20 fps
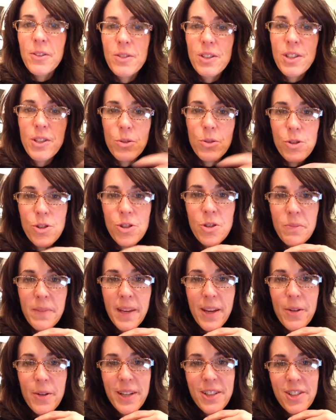to shoot me
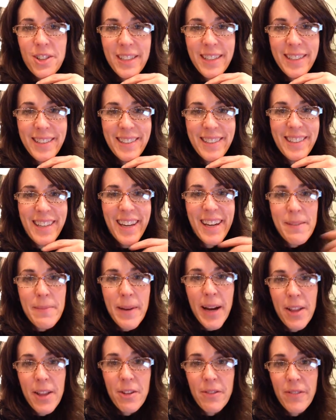questions
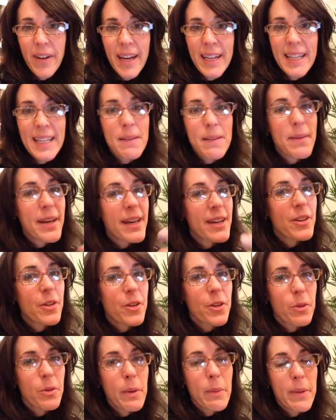either via email
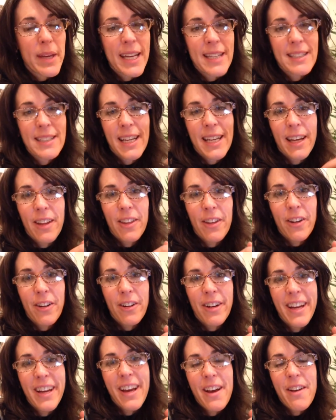or when we get together
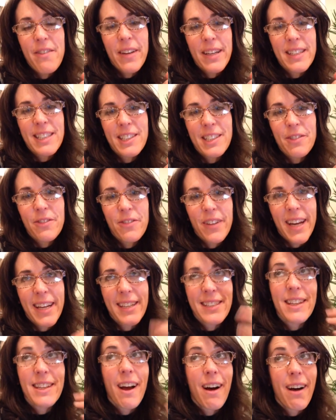
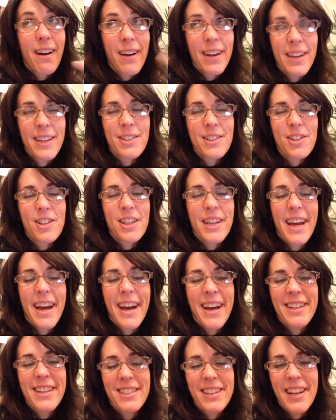face-to-face in G
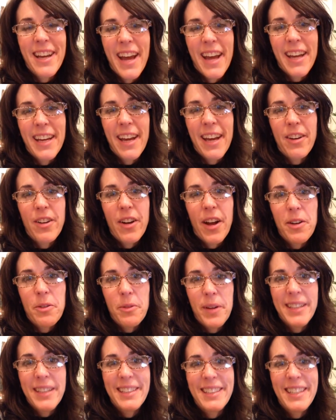Hangout on
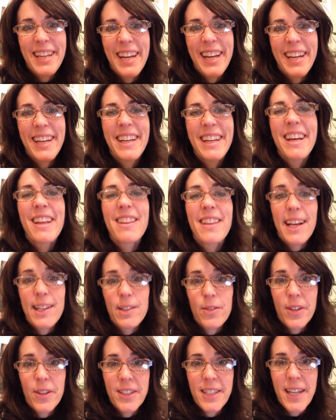Wednesday. Thanks
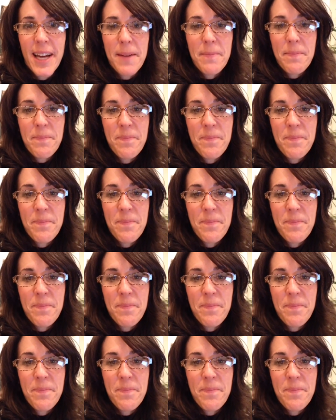for your time.